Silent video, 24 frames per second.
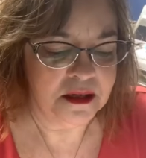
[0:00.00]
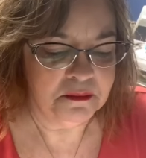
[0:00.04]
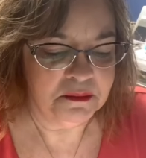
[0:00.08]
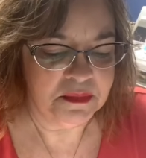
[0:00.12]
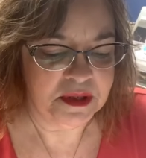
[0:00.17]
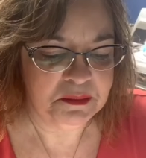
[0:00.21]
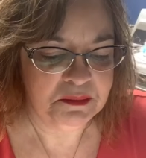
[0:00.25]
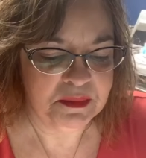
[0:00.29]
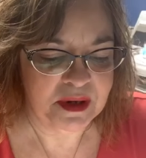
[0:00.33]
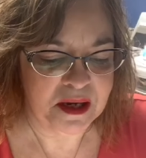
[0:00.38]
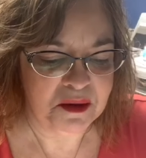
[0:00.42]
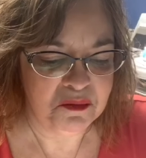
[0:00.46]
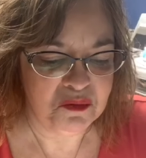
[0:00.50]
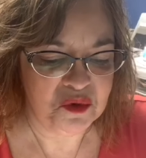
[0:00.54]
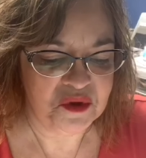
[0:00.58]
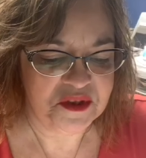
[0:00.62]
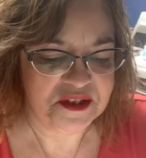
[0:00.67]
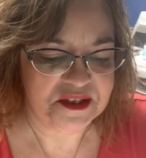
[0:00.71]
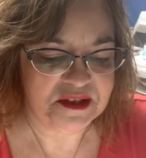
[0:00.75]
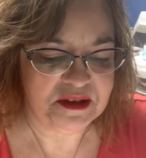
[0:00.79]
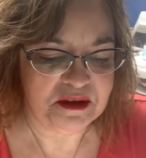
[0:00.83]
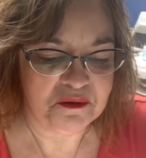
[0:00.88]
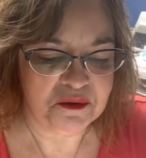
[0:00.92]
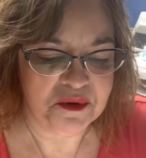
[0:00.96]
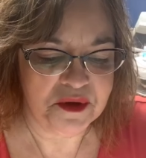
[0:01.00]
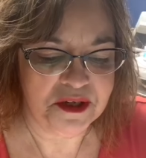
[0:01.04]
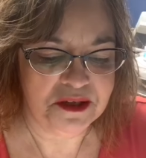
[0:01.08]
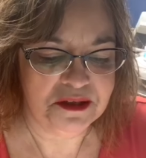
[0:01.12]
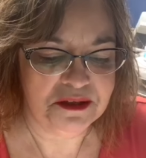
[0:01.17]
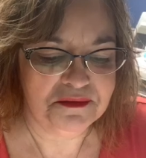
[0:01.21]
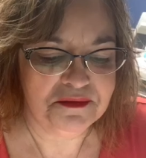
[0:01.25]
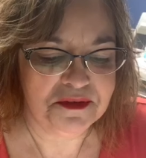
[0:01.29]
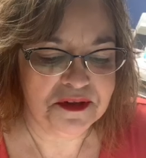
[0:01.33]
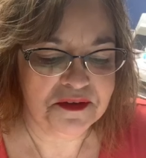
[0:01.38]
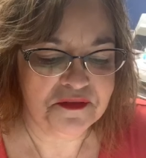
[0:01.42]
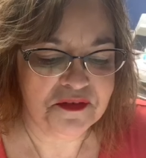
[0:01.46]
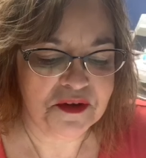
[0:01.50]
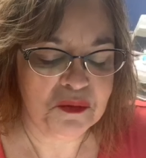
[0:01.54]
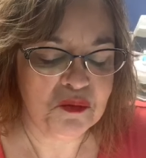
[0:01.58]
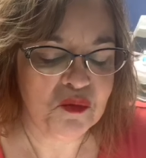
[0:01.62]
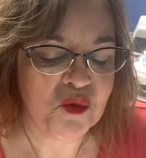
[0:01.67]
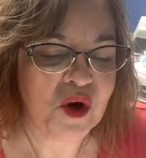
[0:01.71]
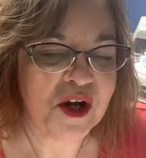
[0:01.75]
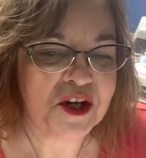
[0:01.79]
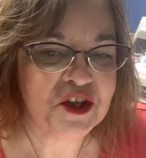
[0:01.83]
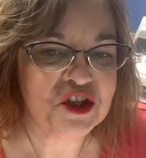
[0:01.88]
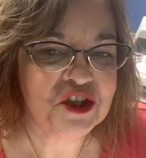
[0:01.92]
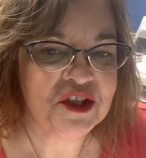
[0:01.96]
My mom was that way. Even if I'm
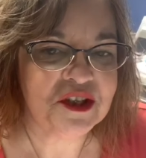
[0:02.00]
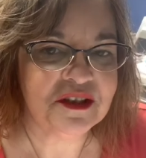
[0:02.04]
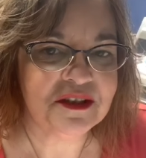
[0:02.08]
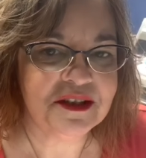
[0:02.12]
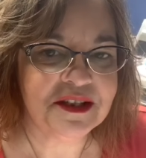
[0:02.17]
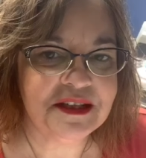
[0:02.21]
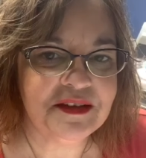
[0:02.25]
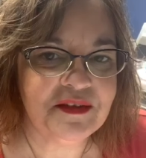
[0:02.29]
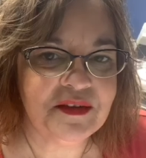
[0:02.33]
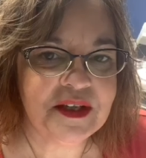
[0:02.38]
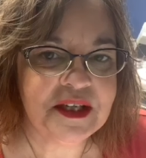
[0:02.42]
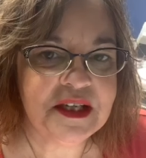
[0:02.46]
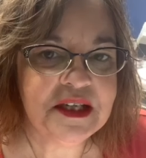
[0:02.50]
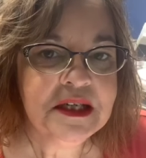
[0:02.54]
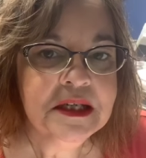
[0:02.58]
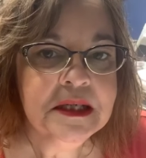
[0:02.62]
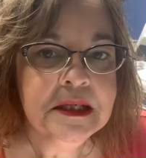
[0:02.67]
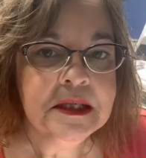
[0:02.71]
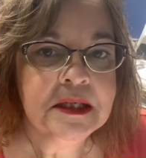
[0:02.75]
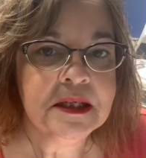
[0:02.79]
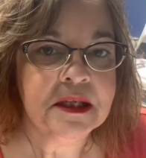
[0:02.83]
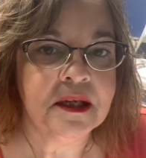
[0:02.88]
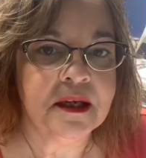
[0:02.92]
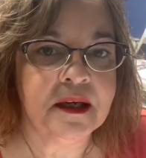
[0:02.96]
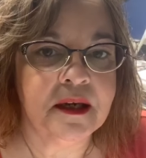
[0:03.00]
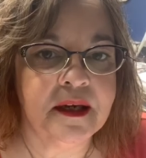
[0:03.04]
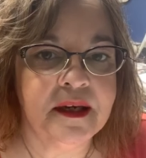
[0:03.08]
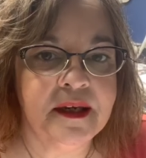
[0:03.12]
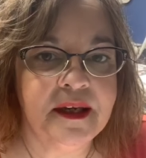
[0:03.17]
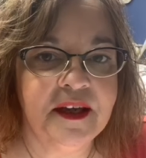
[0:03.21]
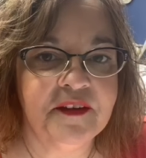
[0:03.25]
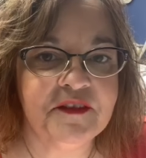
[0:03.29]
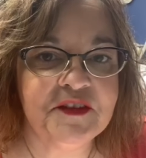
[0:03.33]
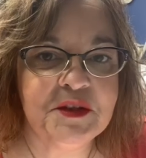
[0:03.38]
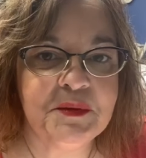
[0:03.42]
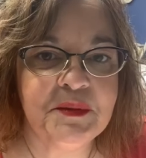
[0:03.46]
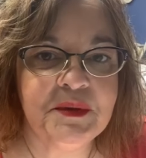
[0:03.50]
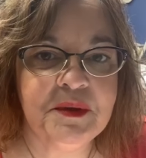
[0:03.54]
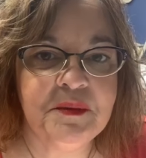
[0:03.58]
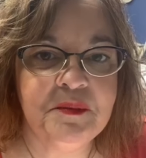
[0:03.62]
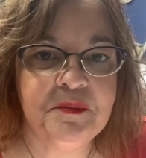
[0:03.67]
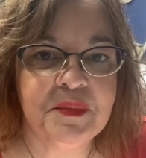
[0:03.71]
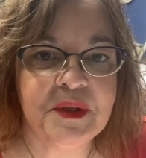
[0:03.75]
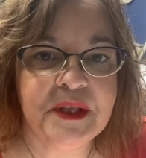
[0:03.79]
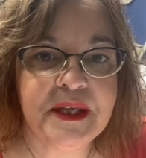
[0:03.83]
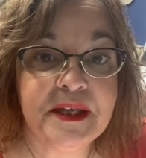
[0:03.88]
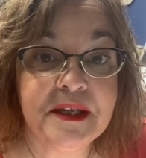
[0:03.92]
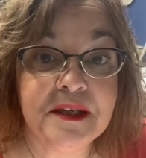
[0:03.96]
watching TV, I have to be
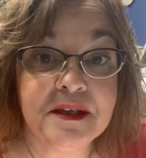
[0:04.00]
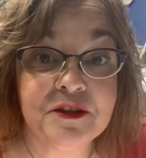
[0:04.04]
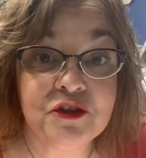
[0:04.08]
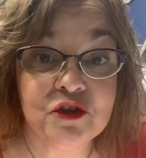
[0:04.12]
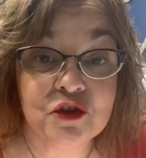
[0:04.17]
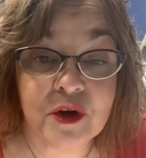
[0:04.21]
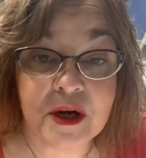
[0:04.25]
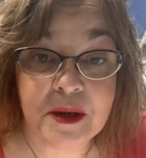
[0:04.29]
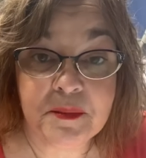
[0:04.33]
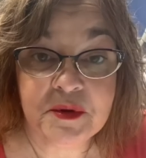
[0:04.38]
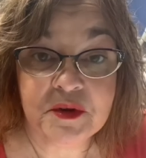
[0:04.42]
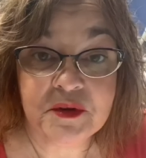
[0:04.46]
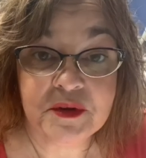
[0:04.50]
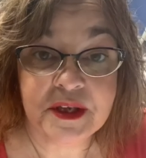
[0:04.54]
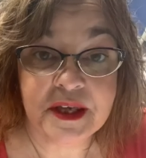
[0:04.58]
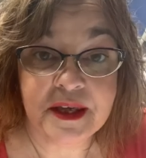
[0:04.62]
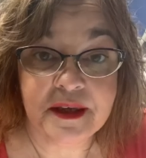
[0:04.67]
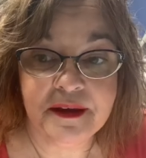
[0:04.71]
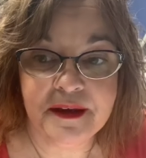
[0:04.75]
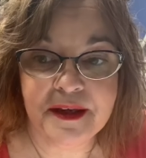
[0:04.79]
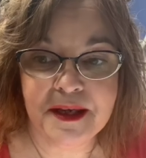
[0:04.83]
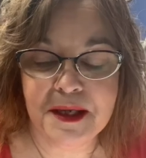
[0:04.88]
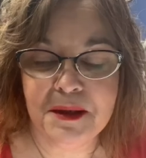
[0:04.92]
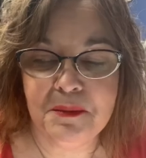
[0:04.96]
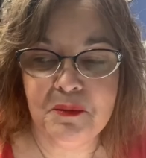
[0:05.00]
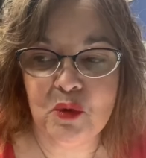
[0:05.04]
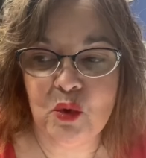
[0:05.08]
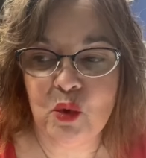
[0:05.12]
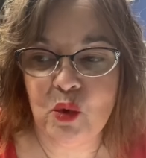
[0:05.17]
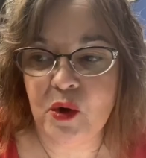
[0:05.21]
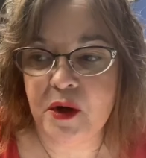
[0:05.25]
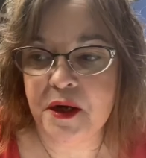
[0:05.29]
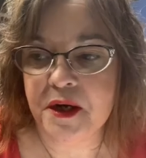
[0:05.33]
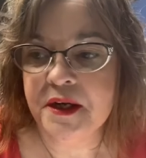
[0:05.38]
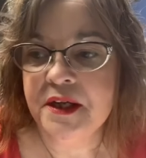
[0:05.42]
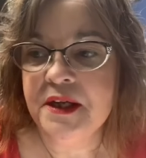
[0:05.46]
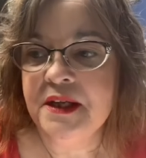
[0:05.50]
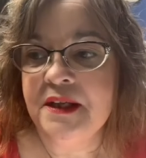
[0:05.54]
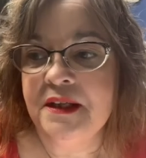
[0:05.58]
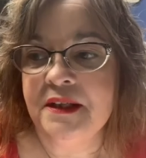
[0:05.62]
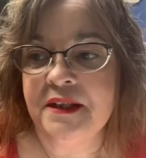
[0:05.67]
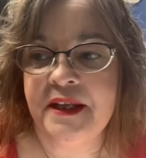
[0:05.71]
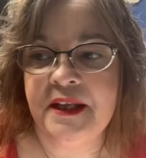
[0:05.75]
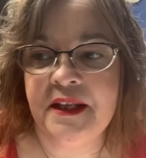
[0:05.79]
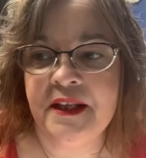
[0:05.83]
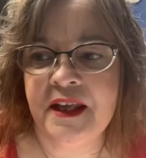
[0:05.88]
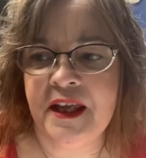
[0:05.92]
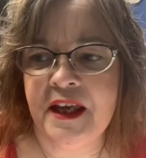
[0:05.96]
playing a Scrabble game, or
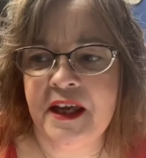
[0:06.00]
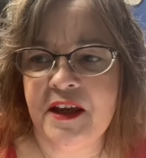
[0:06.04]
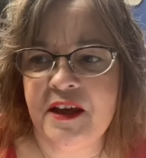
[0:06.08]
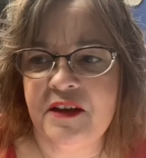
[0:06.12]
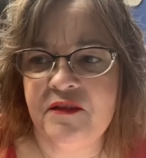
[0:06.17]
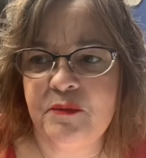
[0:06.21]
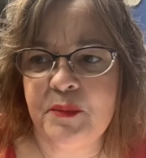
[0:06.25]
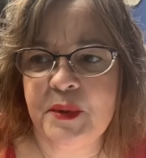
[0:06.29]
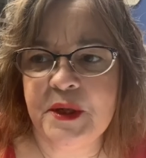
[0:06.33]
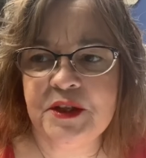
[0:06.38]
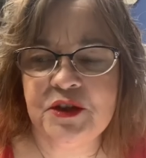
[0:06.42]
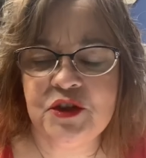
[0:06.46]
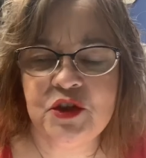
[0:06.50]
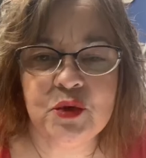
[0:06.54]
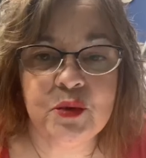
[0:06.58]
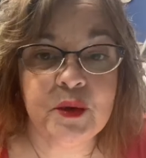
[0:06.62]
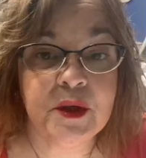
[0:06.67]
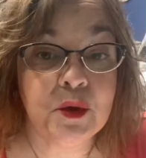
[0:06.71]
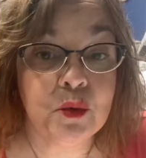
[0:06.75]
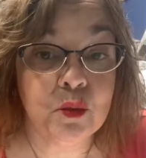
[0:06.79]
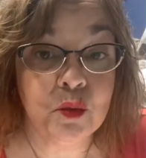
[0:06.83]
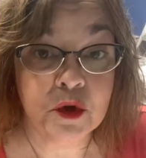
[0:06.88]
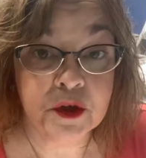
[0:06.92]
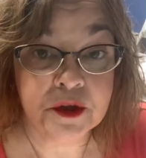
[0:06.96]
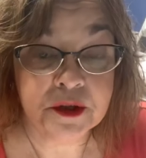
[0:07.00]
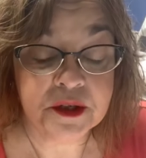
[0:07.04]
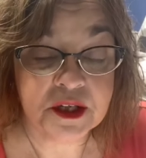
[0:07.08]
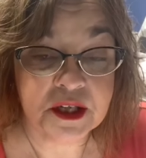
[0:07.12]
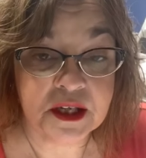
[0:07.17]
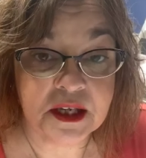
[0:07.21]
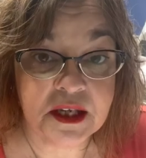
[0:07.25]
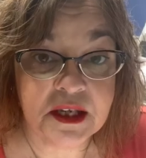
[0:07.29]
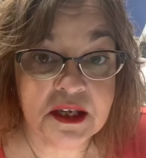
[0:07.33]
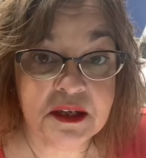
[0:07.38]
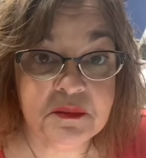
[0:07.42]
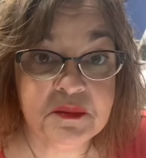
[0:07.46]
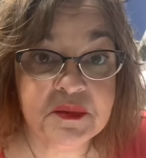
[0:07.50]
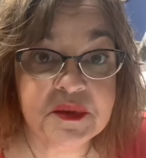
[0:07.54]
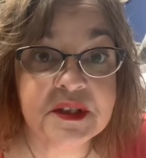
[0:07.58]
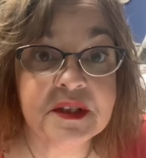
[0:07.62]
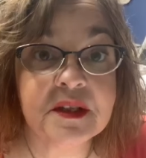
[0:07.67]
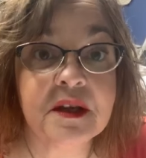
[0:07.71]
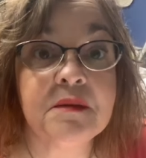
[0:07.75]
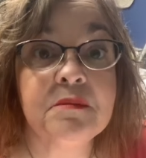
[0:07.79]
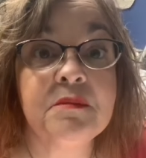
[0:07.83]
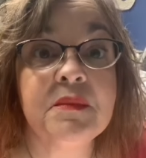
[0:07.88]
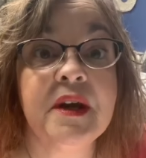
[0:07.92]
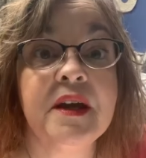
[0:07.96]
lately I've been doing word games
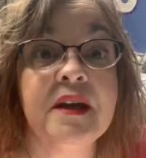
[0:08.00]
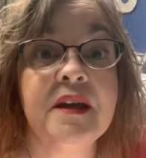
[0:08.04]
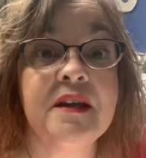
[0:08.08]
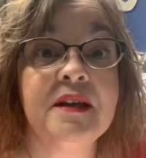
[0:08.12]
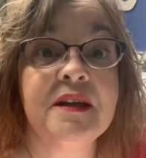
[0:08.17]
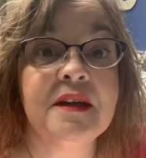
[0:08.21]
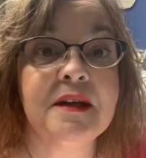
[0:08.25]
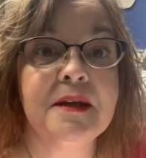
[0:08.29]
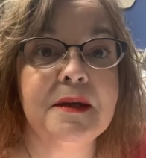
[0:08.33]
on my